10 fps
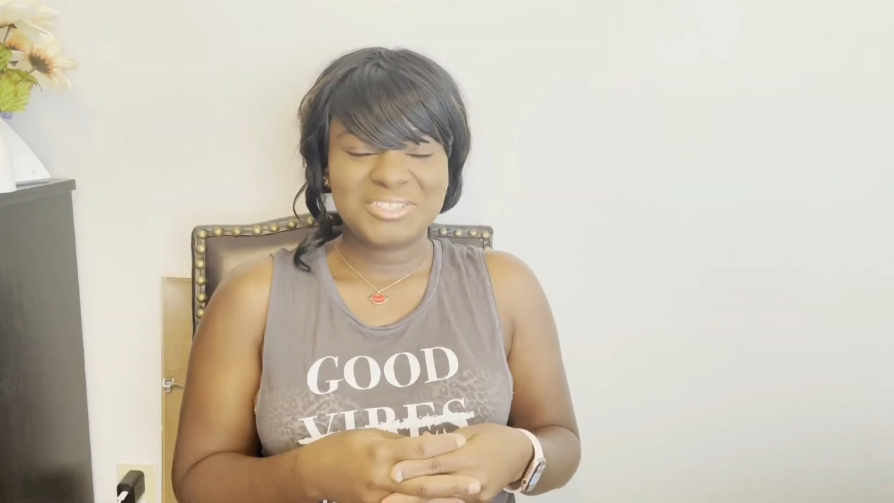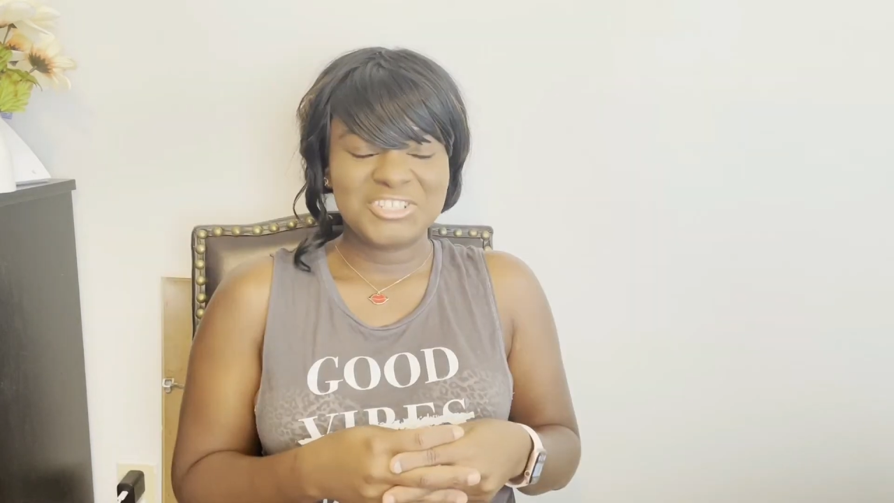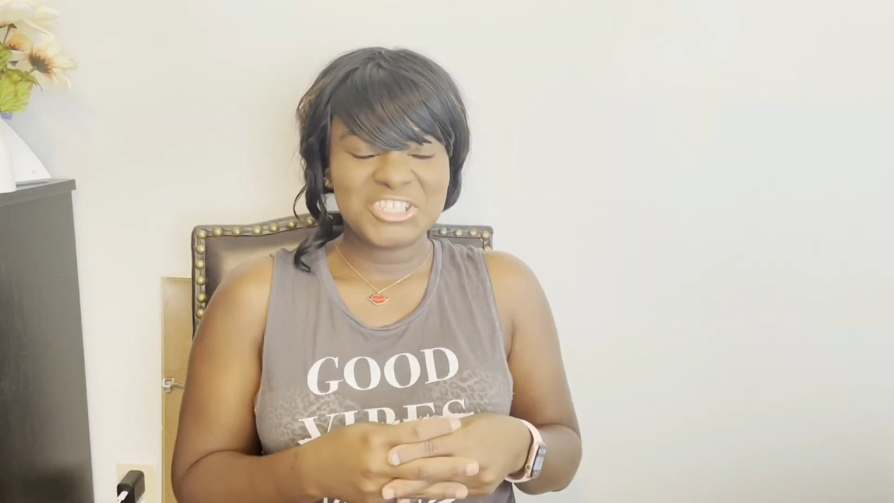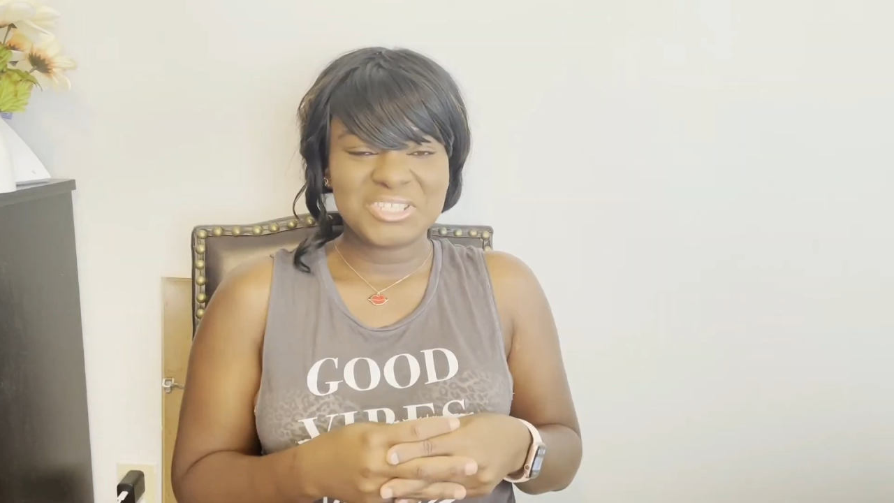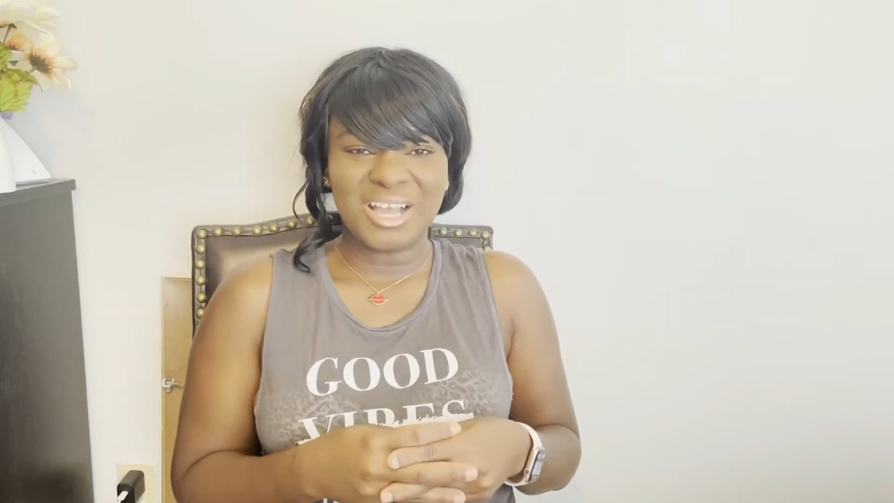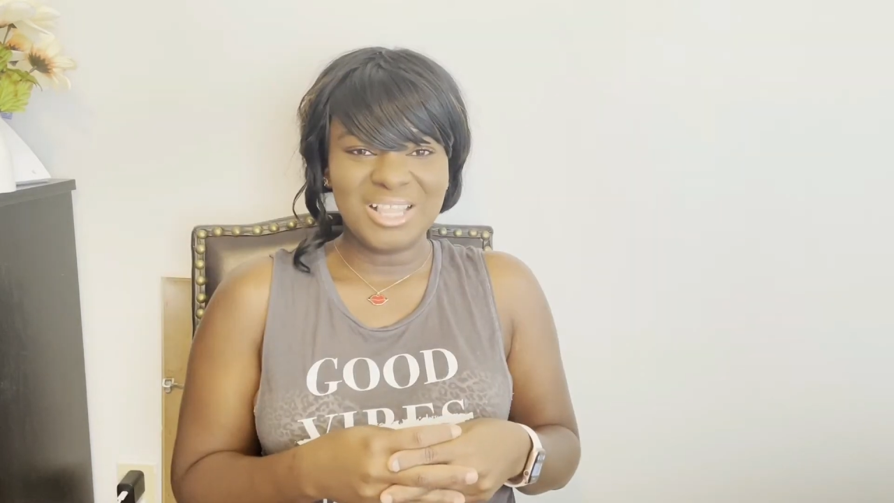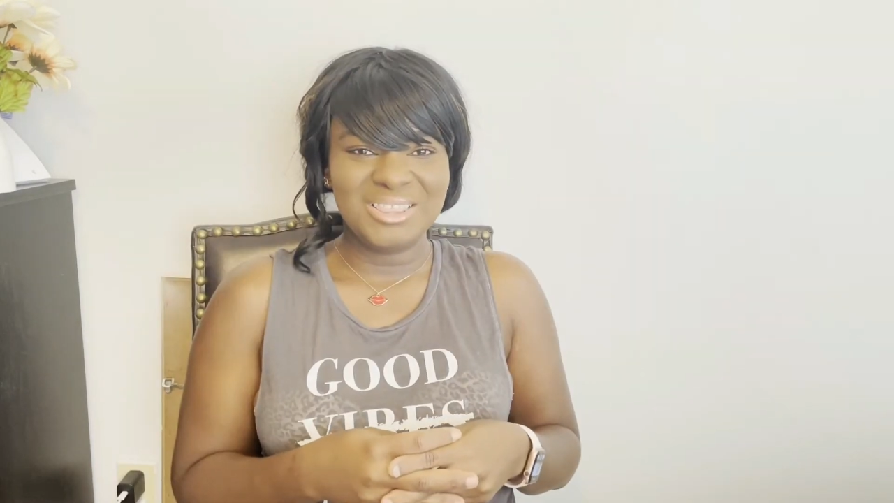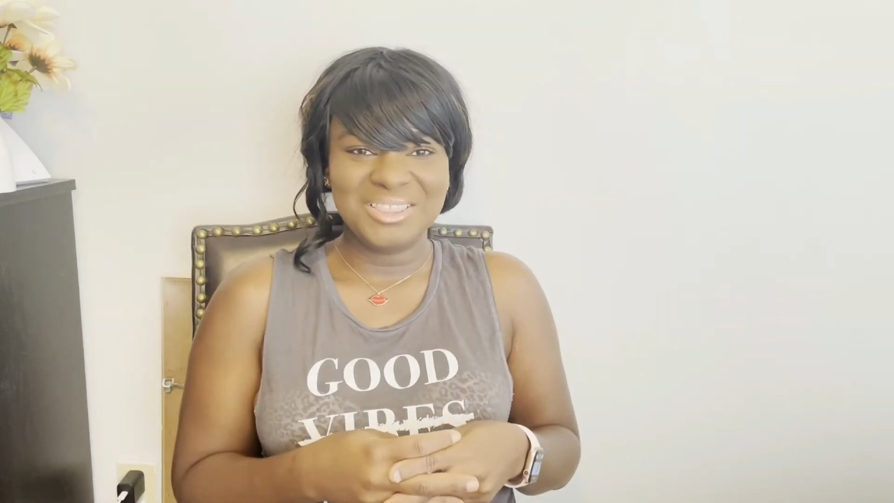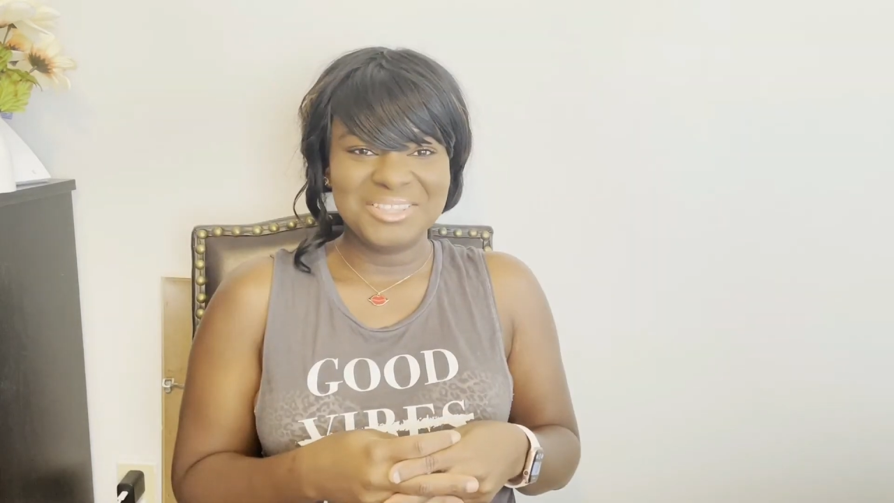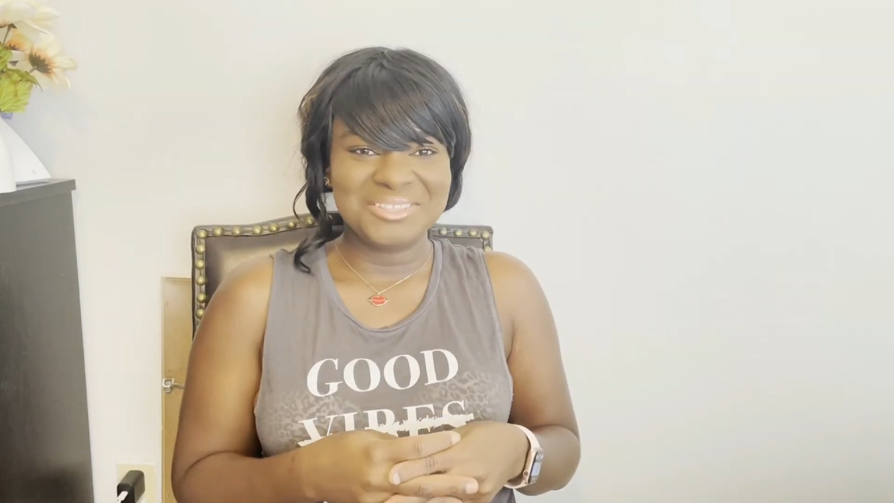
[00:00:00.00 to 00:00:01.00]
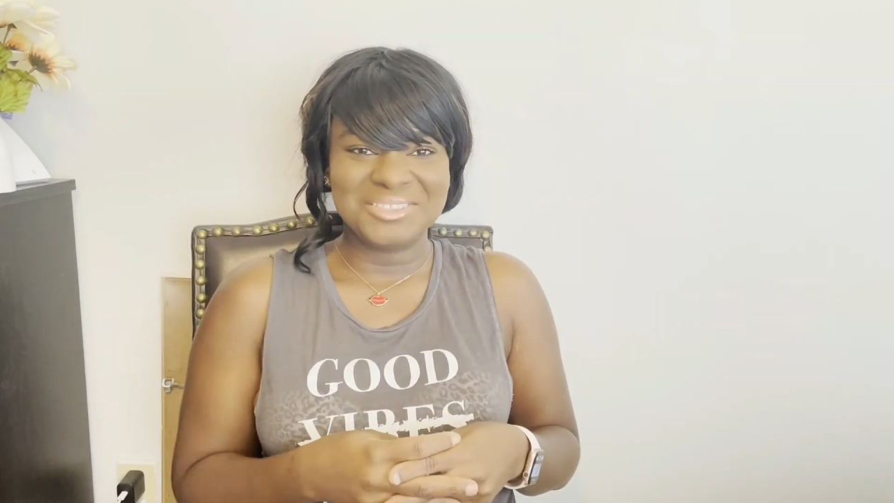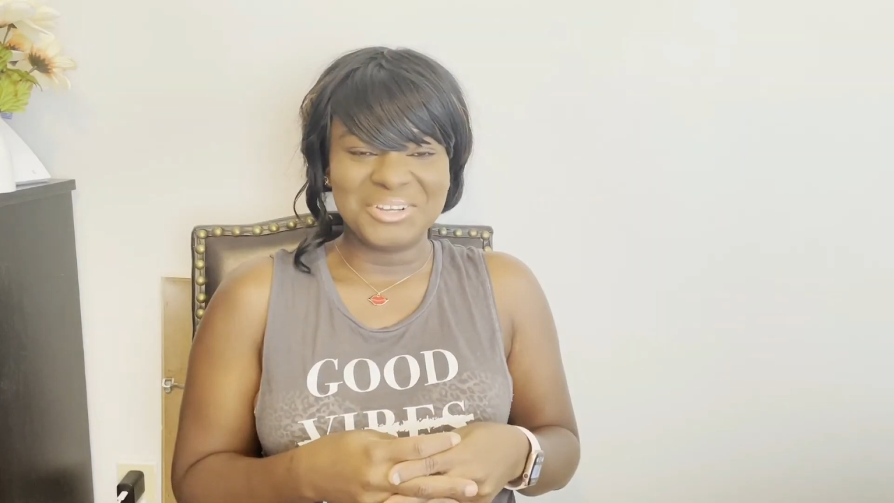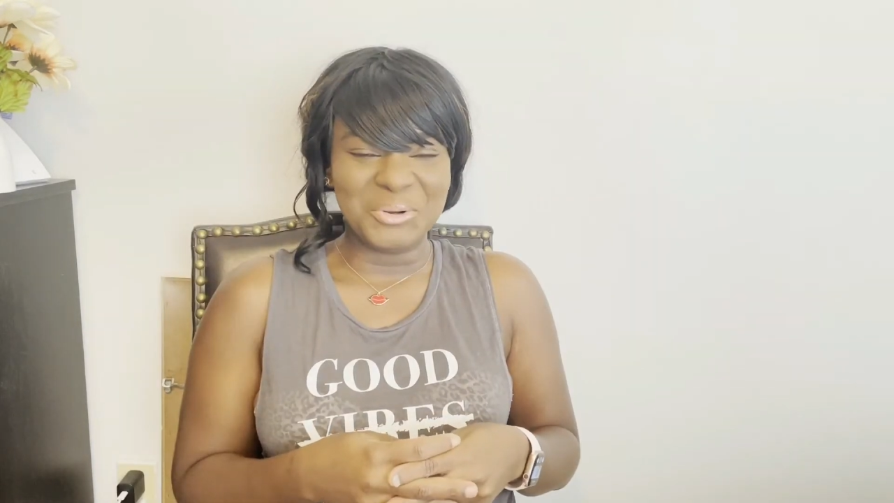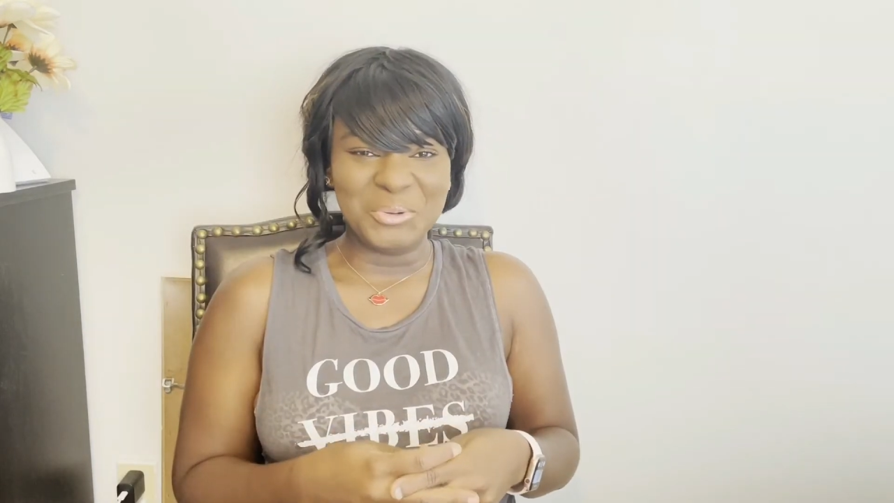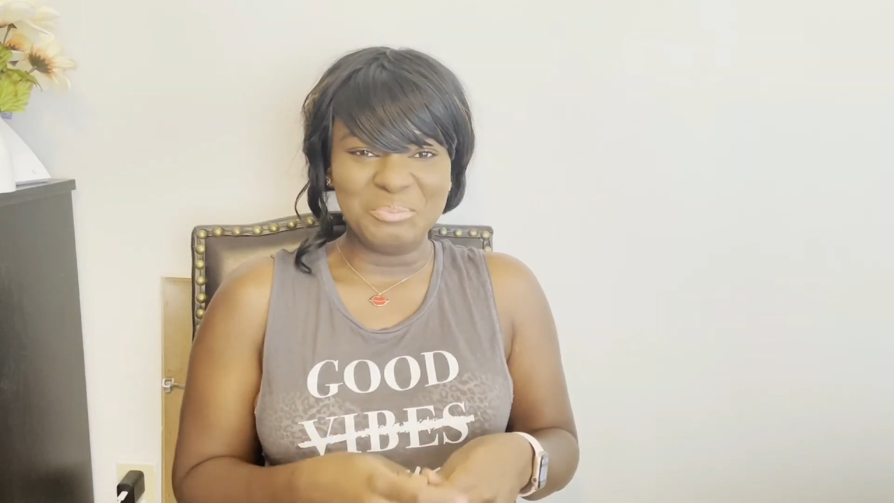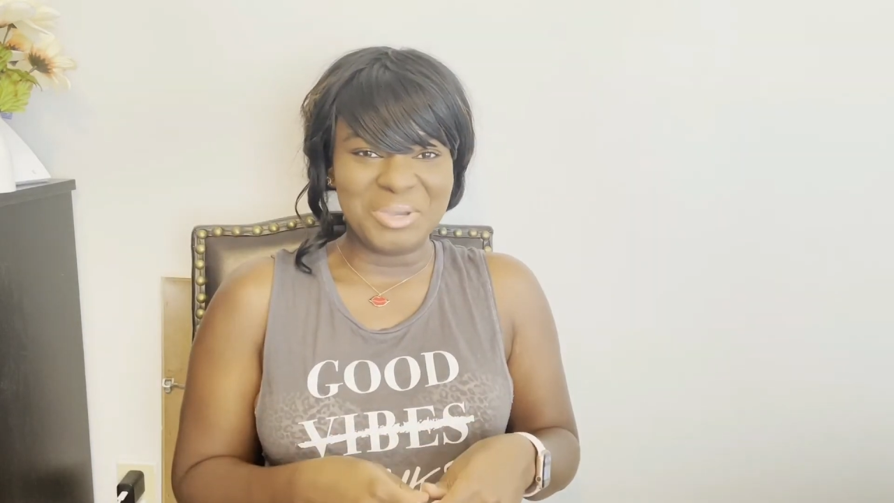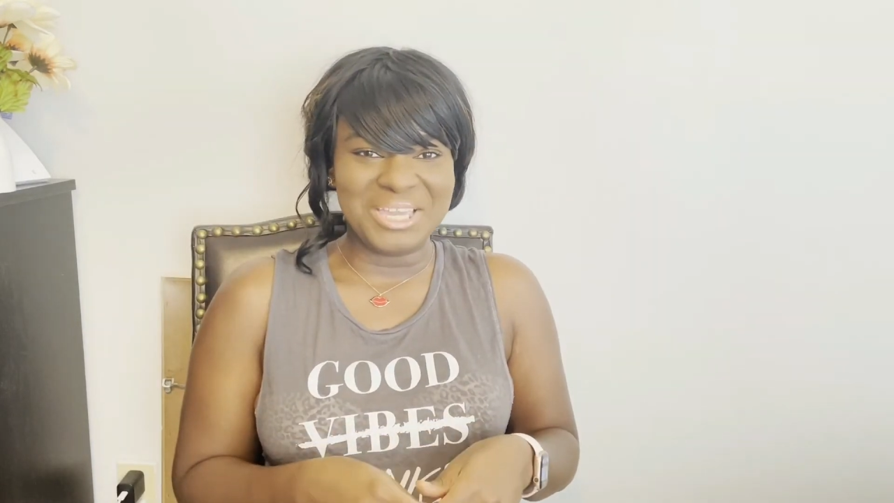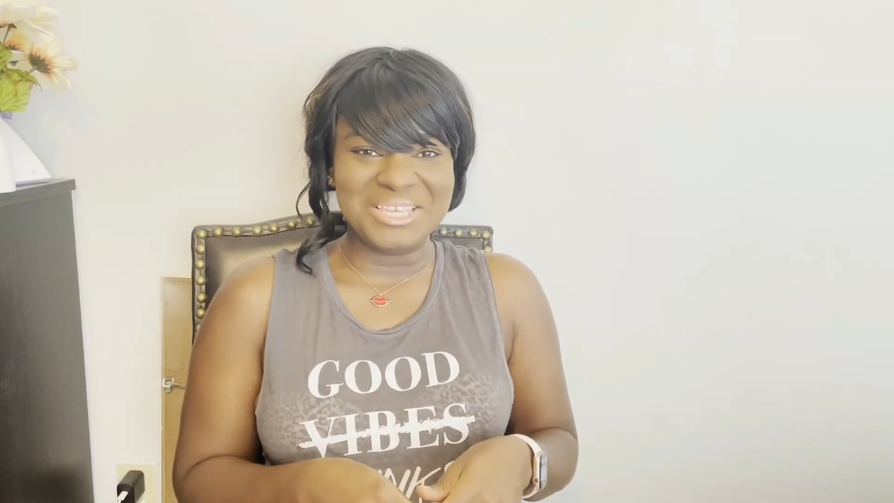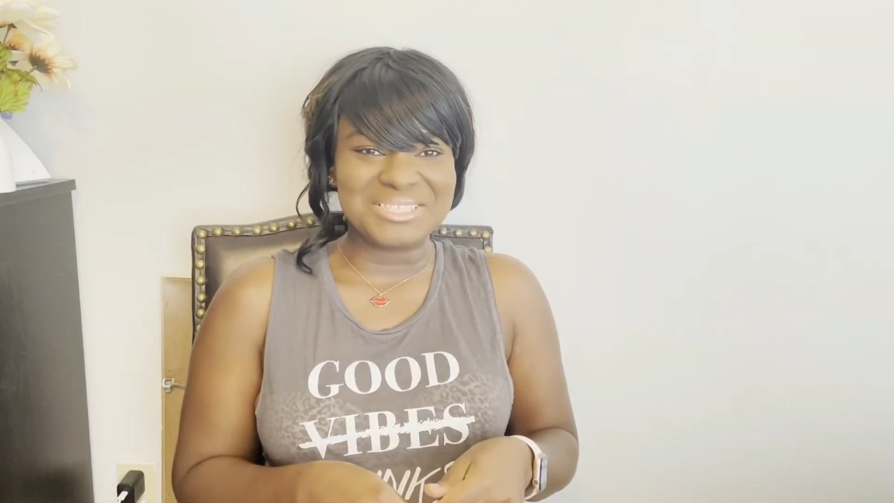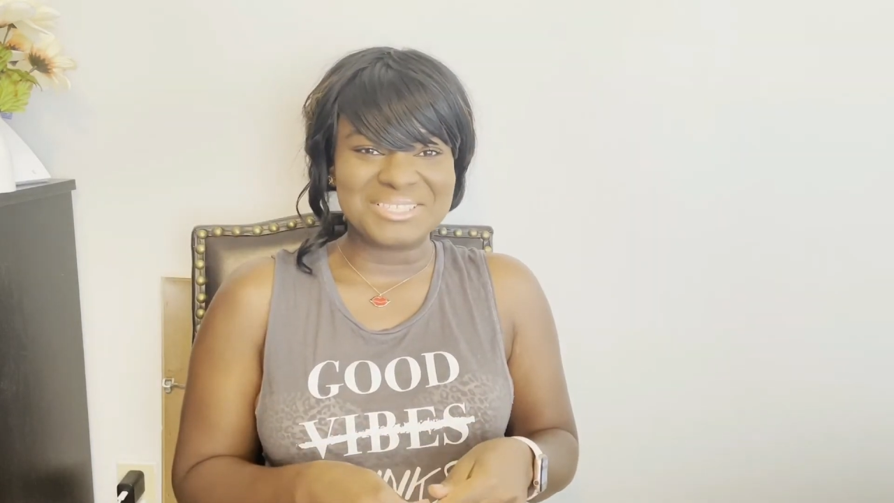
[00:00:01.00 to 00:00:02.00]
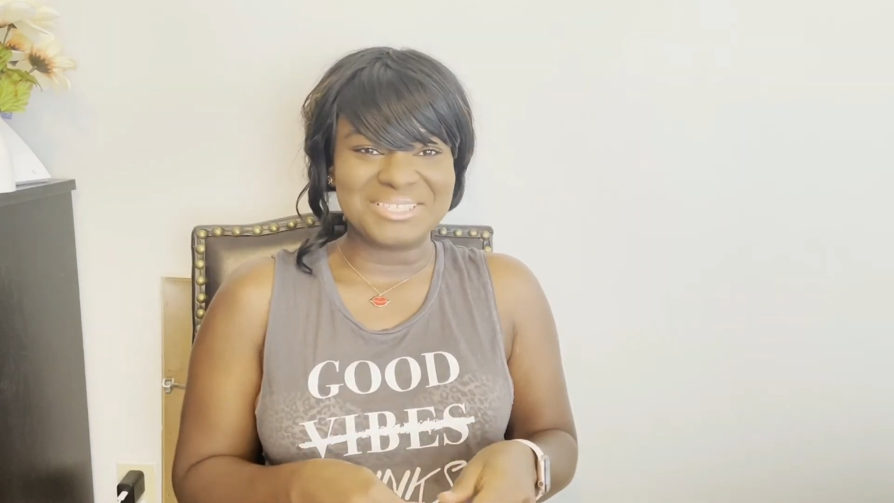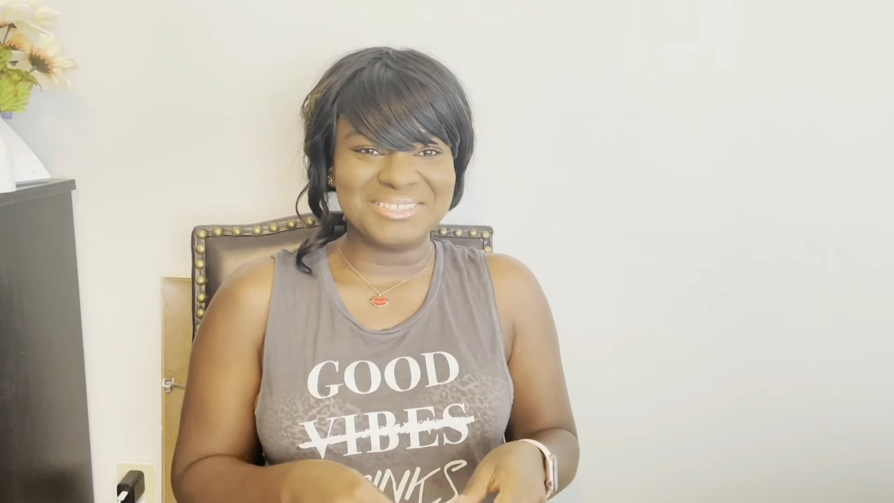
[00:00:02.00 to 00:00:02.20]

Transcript: Just on their own pace.